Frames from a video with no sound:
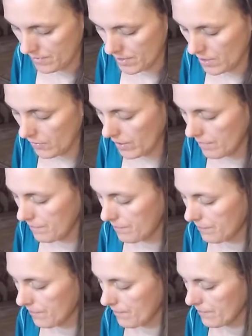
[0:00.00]
Okay.
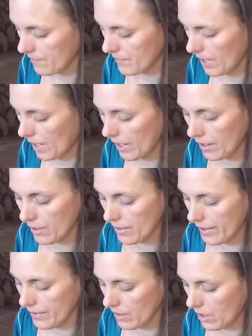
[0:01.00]
I heard
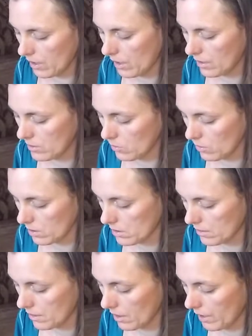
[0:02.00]
unlocking doors.
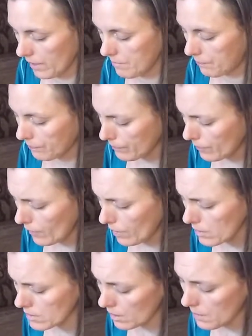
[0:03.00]
All right.
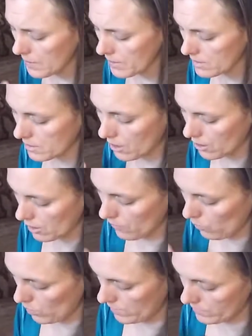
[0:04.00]
Let's talk about this Daughter of
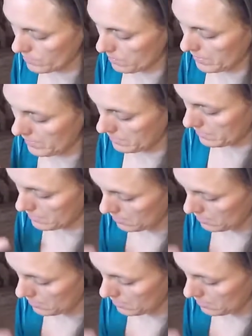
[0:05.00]
Wands, please.